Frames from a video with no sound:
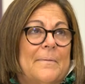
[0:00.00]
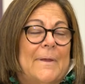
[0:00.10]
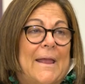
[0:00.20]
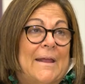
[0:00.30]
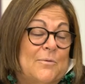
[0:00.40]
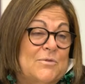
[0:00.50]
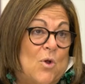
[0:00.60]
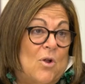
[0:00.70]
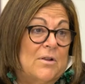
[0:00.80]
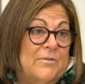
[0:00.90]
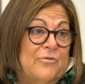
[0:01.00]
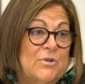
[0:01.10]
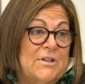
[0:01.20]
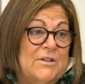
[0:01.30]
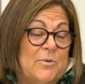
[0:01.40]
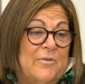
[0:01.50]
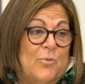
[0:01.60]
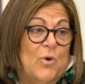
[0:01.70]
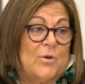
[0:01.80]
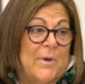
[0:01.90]
it was all in 1412
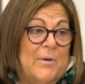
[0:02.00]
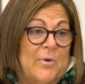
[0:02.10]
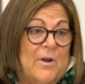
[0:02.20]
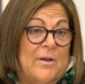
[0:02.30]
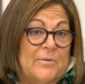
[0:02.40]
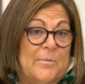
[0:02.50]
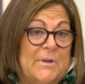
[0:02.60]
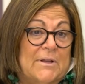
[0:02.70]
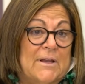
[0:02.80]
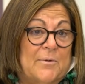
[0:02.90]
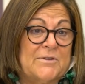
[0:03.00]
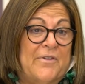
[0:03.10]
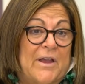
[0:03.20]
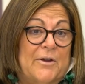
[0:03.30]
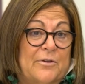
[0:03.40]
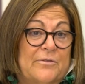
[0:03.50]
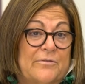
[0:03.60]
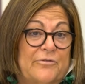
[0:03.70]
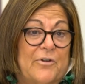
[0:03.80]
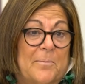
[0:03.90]
Broadway, where the building I was fired
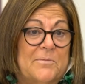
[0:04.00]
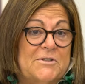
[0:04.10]
from.